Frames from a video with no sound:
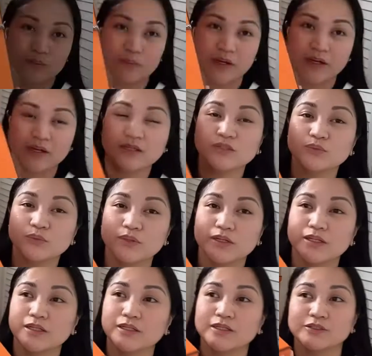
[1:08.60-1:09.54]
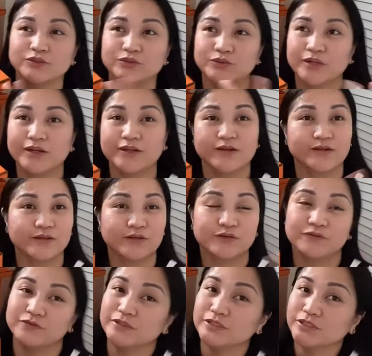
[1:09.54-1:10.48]
might as well do another
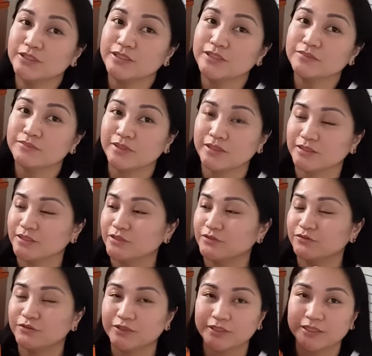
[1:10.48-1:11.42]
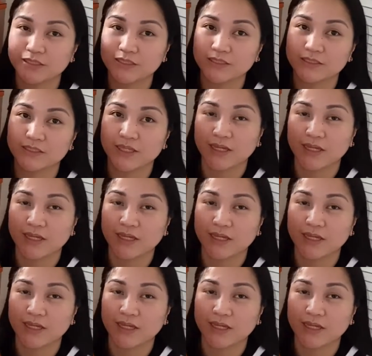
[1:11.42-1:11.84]
official unboxing for this.